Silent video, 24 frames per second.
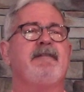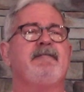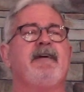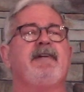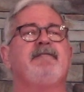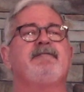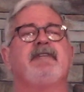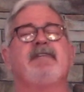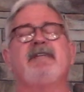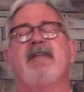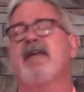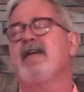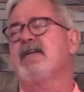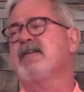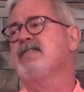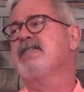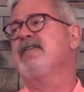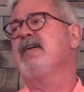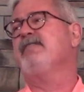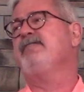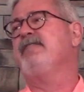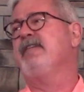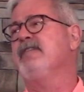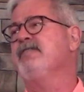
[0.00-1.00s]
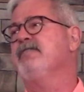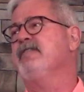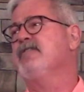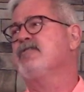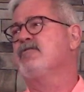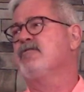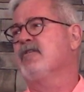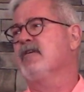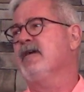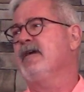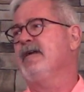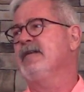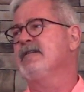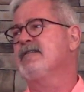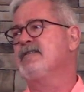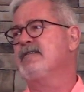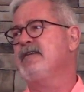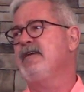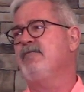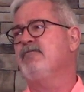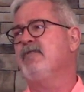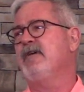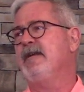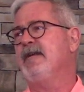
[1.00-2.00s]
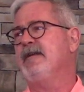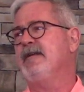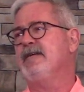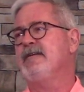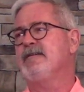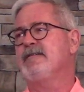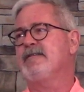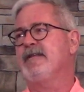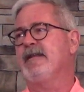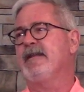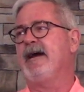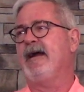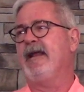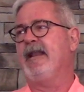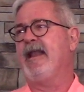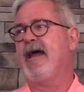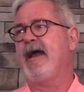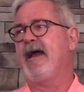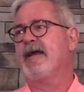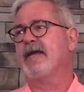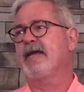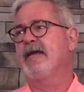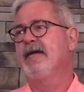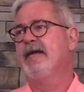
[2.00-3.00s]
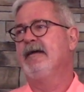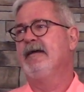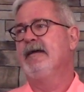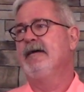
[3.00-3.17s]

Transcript: have to take a self-inventory and see what it is that I lack.